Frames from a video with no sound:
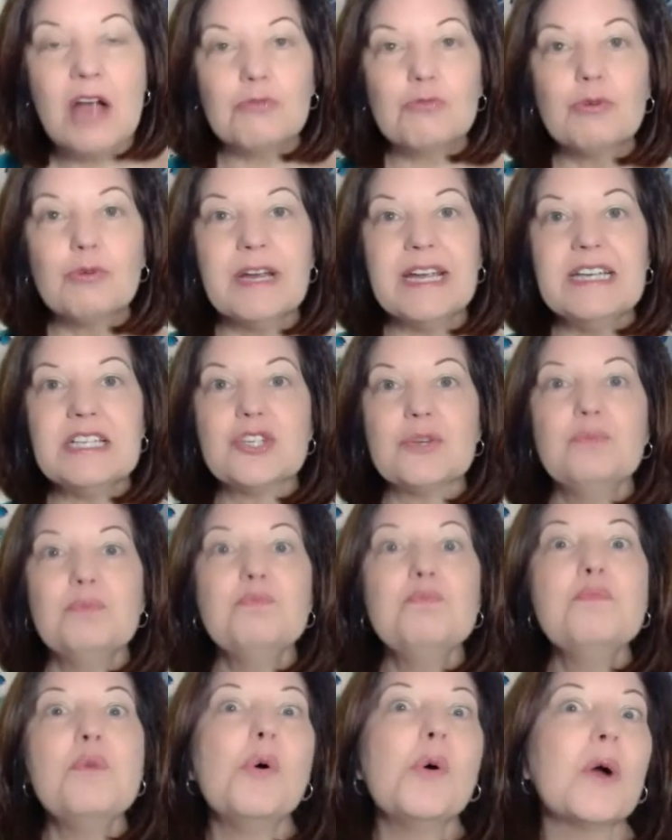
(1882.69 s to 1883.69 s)
reach
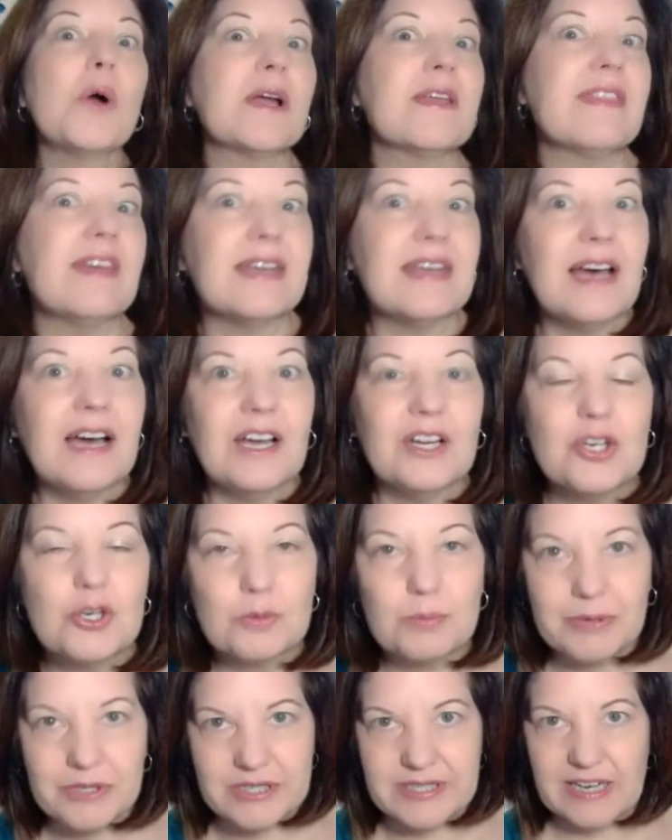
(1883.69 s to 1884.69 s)
more than
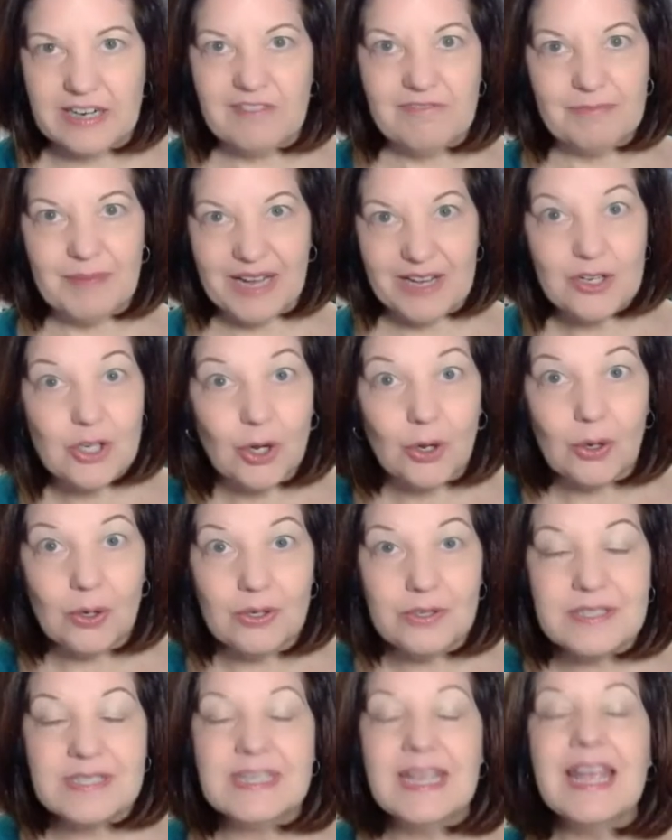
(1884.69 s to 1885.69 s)
100% of my
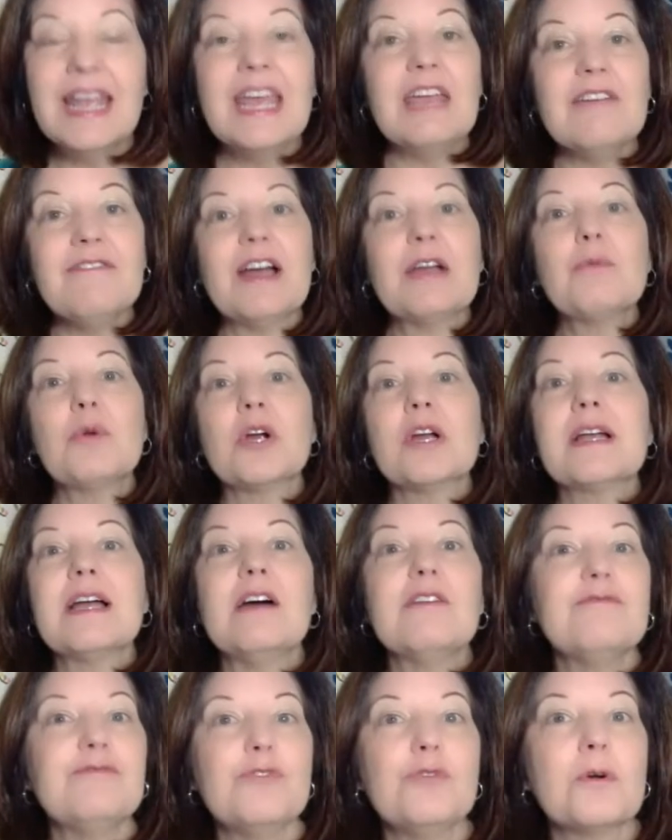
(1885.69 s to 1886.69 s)
goals if I work
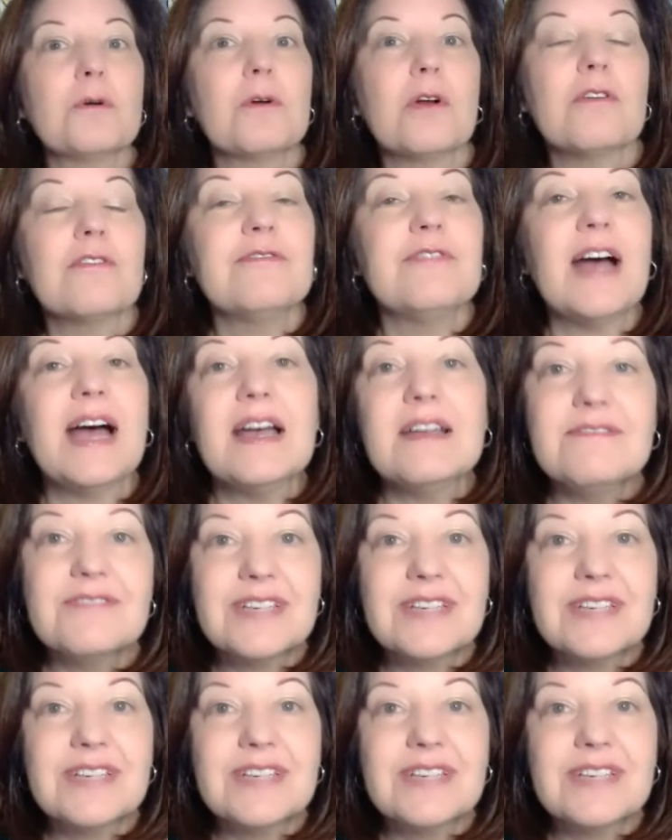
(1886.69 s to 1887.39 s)
out 4 or 5